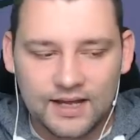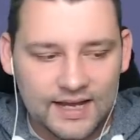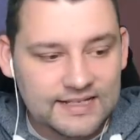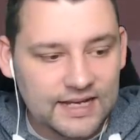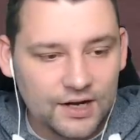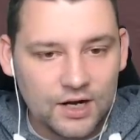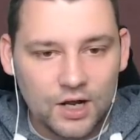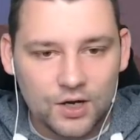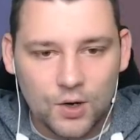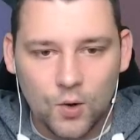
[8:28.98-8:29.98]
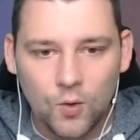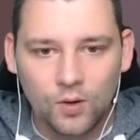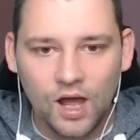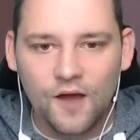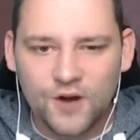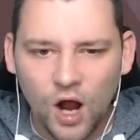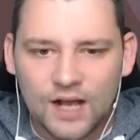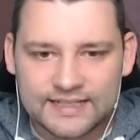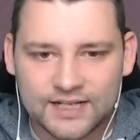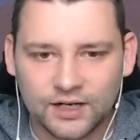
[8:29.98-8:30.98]
Is it going to look cool? Of
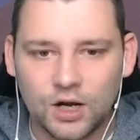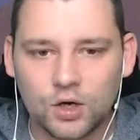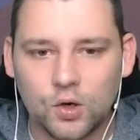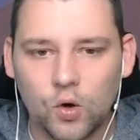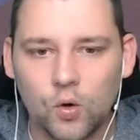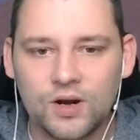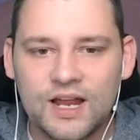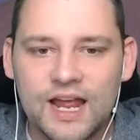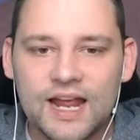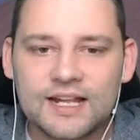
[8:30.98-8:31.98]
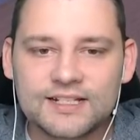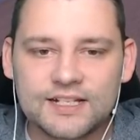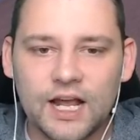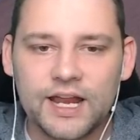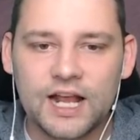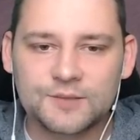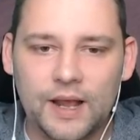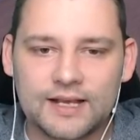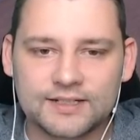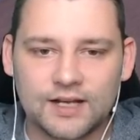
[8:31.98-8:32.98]
course it's going to look cool. It's Zodiac
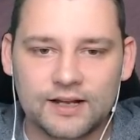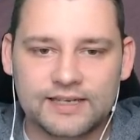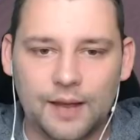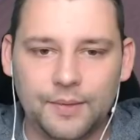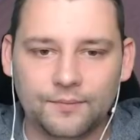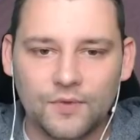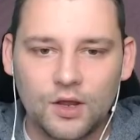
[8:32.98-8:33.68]
Space, God damn it!